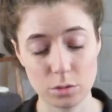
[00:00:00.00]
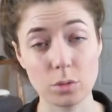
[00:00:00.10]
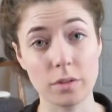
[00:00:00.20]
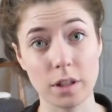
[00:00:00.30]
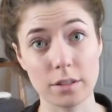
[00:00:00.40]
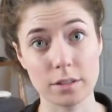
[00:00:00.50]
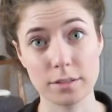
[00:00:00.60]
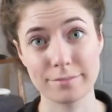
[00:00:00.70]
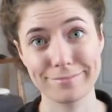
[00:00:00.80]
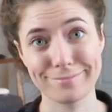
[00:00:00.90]
$12.
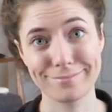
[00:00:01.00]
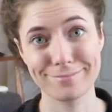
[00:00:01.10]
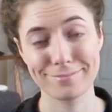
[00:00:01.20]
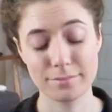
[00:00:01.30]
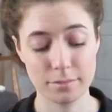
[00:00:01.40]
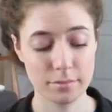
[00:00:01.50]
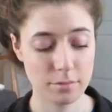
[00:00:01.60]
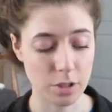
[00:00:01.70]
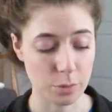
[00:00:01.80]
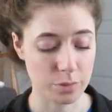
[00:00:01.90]

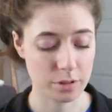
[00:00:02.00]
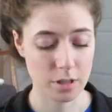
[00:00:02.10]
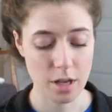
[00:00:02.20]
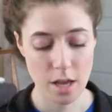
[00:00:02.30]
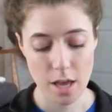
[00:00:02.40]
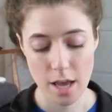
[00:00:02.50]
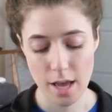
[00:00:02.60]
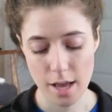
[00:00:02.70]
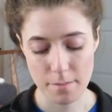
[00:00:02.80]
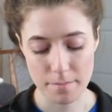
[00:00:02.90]
Oops.
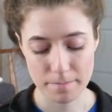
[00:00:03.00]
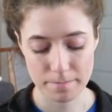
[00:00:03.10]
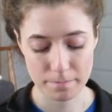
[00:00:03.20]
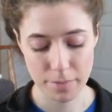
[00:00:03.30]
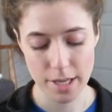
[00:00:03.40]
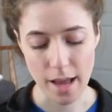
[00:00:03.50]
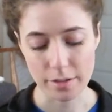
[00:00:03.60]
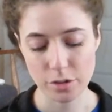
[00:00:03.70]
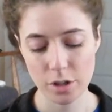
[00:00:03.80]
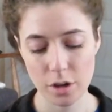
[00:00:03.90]
Um, but yeah,
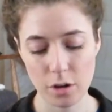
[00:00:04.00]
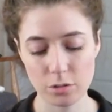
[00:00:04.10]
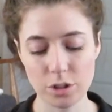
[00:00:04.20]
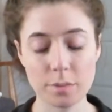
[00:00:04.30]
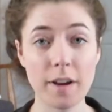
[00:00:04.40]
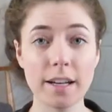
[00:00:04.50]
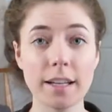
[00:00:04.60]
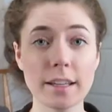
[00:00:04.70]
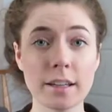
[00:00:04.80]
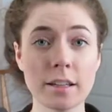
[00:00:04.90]
so just
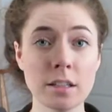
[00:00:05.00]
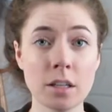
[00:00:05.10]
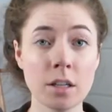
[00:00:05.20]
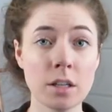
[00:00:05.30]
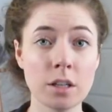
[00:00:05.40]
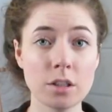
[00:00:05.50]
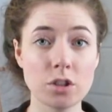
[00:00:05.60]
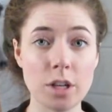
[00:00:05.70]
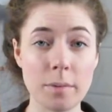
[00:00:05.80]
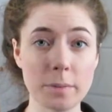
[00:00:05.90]
finding
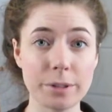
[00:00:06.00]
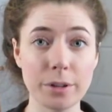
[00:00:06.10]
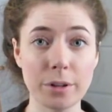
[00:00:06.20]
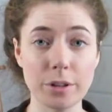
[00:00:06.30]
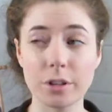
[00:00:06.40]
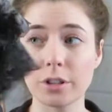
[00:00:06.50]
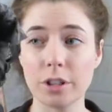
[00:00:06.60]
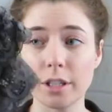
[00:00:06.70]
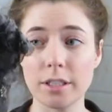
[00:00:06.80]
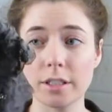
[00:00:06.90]
cheap little
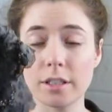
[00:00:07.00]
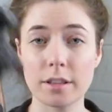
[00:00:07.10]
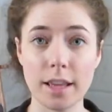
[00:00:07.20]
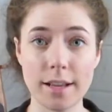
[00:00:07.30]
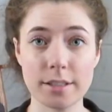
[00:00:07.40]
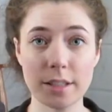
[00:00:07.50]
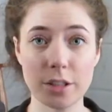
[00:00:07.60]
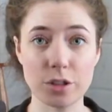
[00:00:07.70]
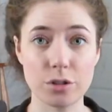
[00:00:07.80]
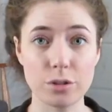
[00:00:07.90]
good things to
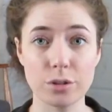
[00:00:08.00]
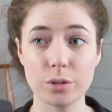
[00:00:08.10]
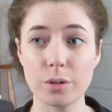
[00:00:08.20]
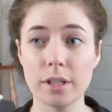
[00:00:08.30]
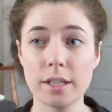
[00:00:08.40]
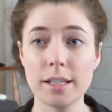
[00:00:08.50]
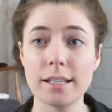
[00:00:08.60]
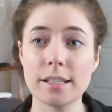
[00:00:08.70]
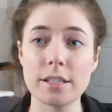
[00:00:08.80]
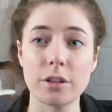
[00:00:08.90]
get you through
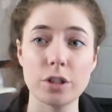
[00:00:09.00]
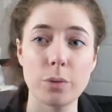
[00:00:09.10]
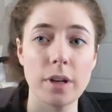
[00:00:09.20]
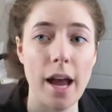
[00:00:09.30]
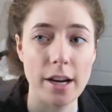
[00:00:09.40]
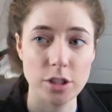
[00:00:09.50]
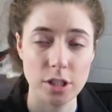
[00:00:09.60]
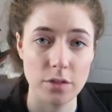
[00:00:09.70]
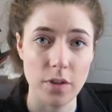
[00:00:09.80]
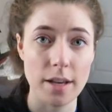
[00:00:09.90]
until you want to
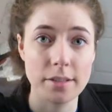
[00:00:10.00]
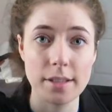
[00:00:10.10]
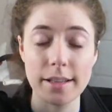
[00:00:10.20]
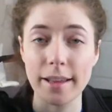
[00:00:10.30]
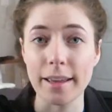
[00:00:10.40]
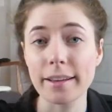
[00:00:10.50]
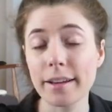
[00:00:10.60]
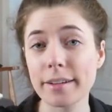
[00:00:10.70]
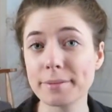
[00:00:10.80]
actually invest in like